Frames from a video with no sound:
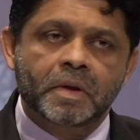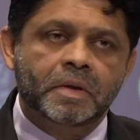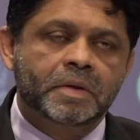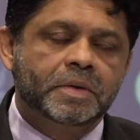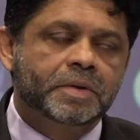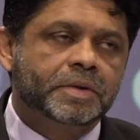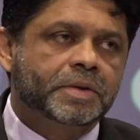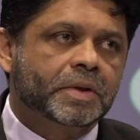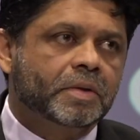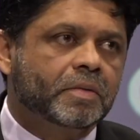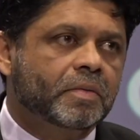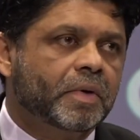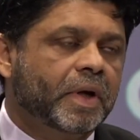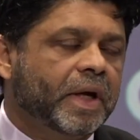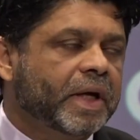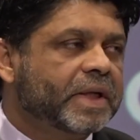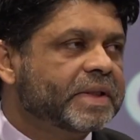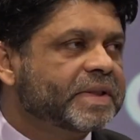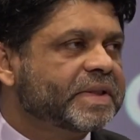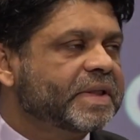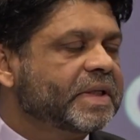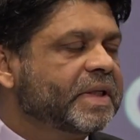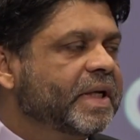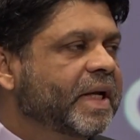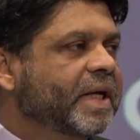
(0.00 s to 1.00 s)
So
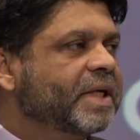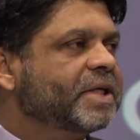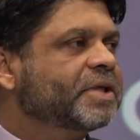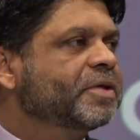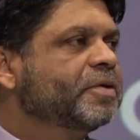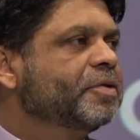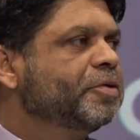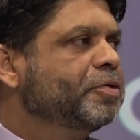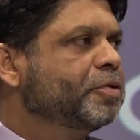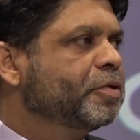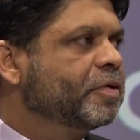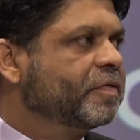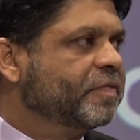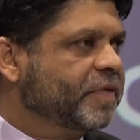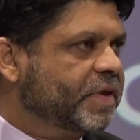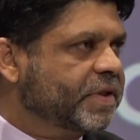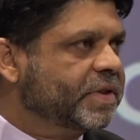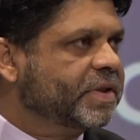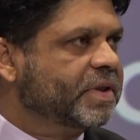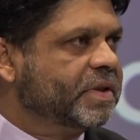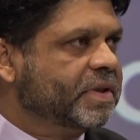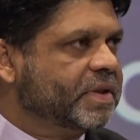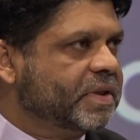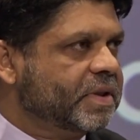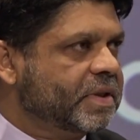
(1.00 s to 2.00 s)
as a national
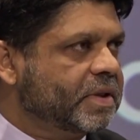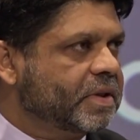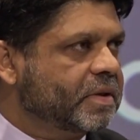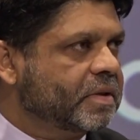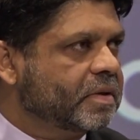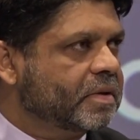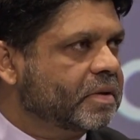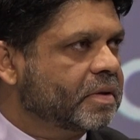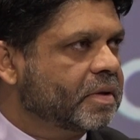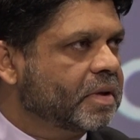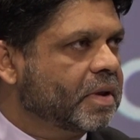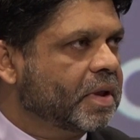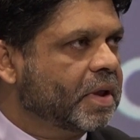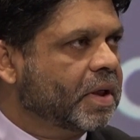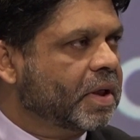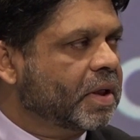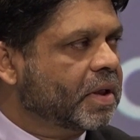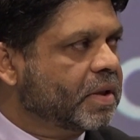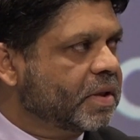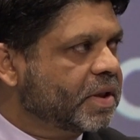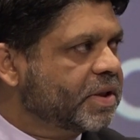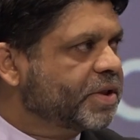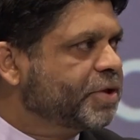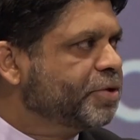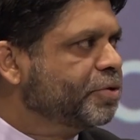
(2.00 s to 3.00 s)
university,
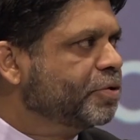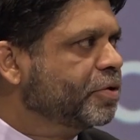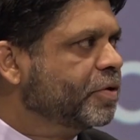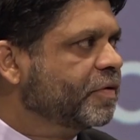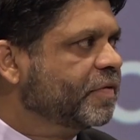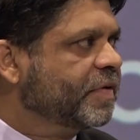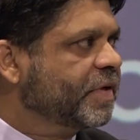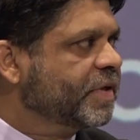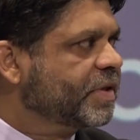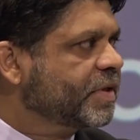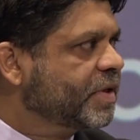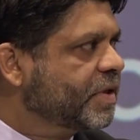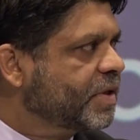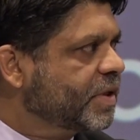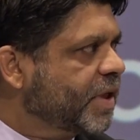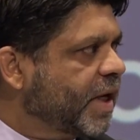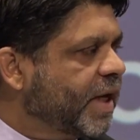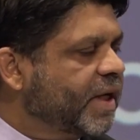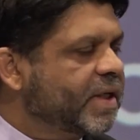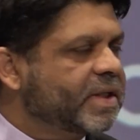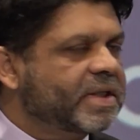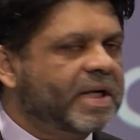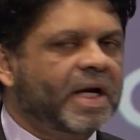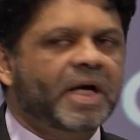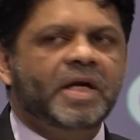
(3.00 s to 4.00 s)
this university is
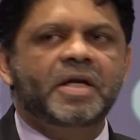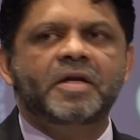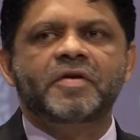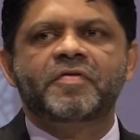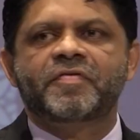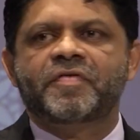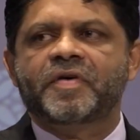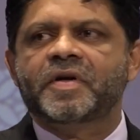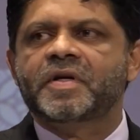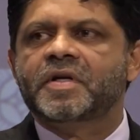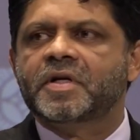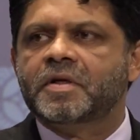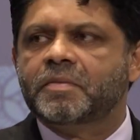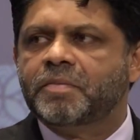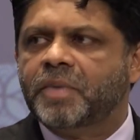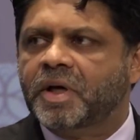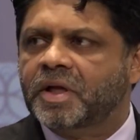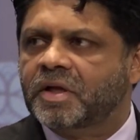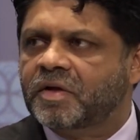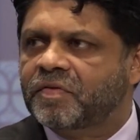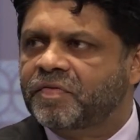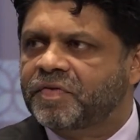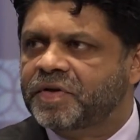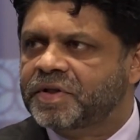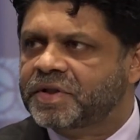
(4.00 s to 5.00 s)
entirely funded by
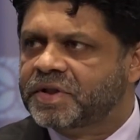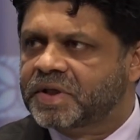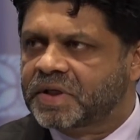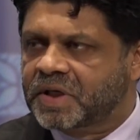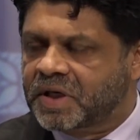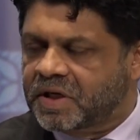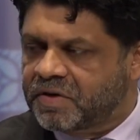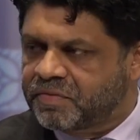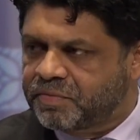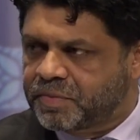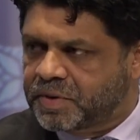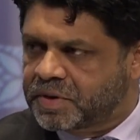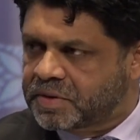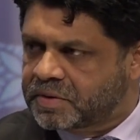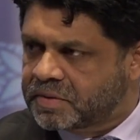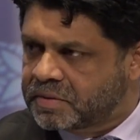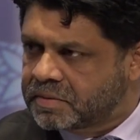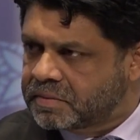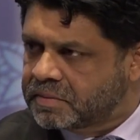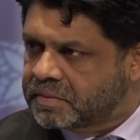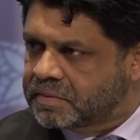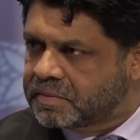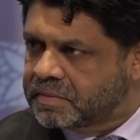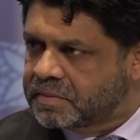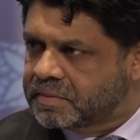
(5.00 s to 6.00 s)
the Fijian government.
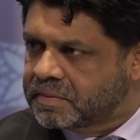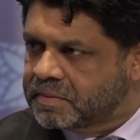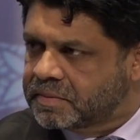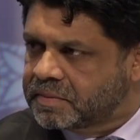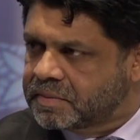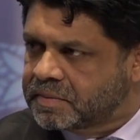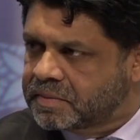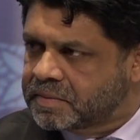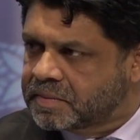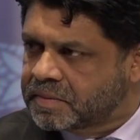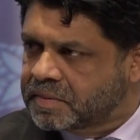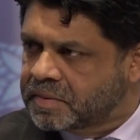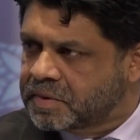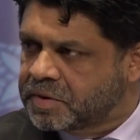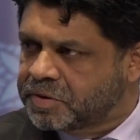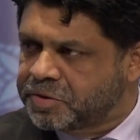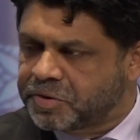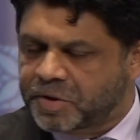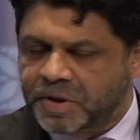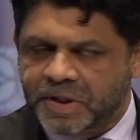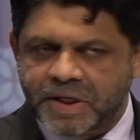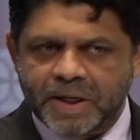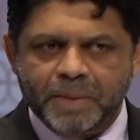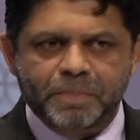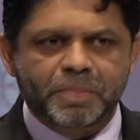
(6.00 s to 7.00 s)

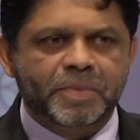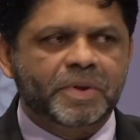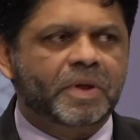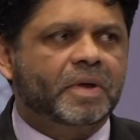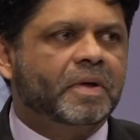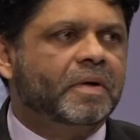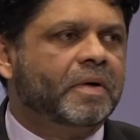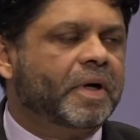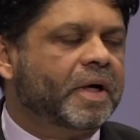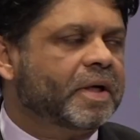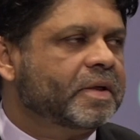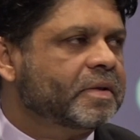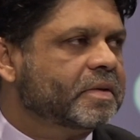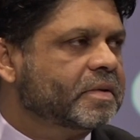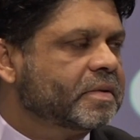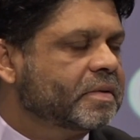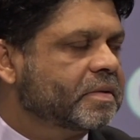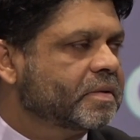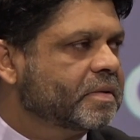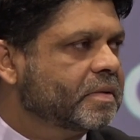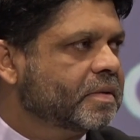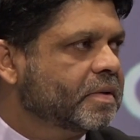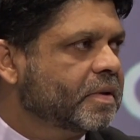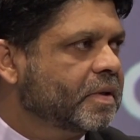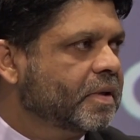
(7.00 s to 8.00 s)
Your capital grant
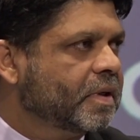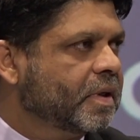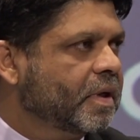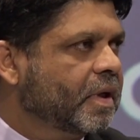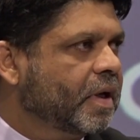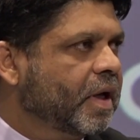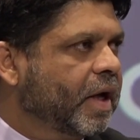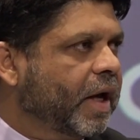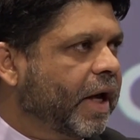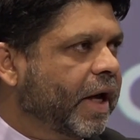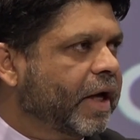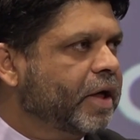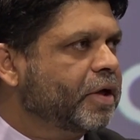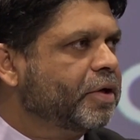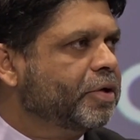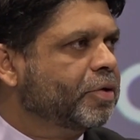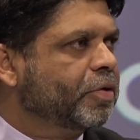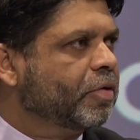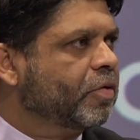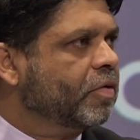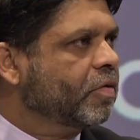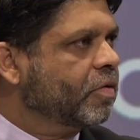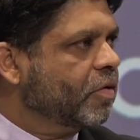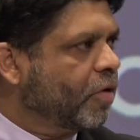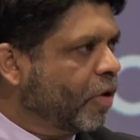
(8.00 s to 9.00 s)
and
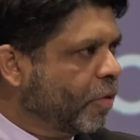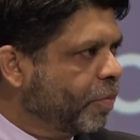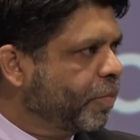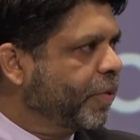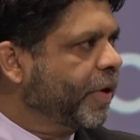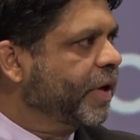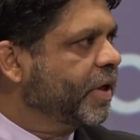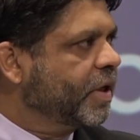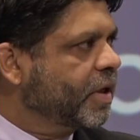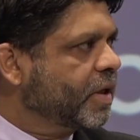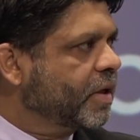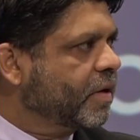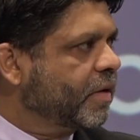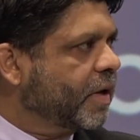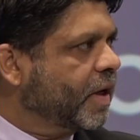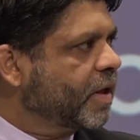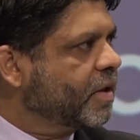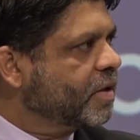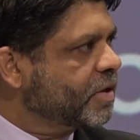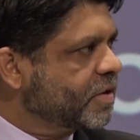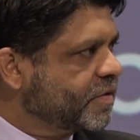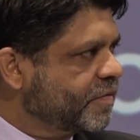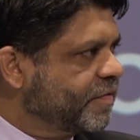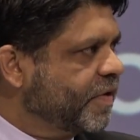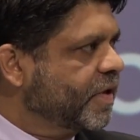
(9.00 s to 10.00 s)
your operating
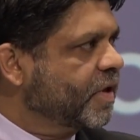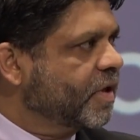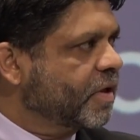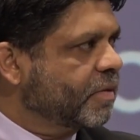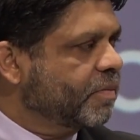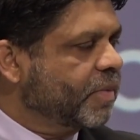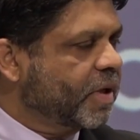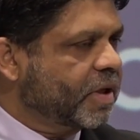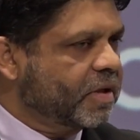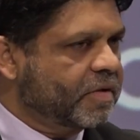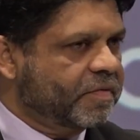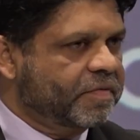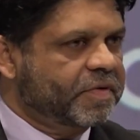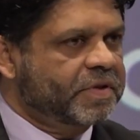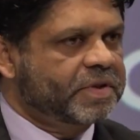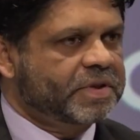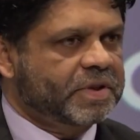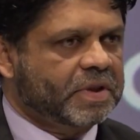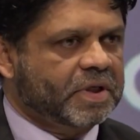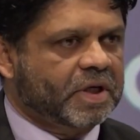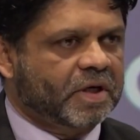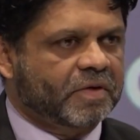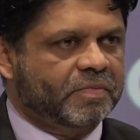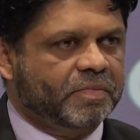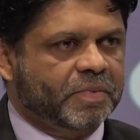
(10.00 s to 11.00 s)
grant is funded by the
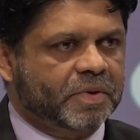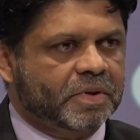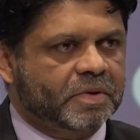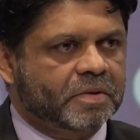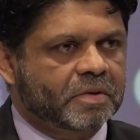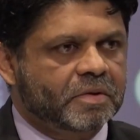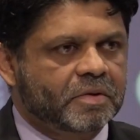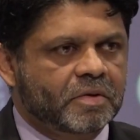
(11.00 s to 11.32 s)
Fijian government.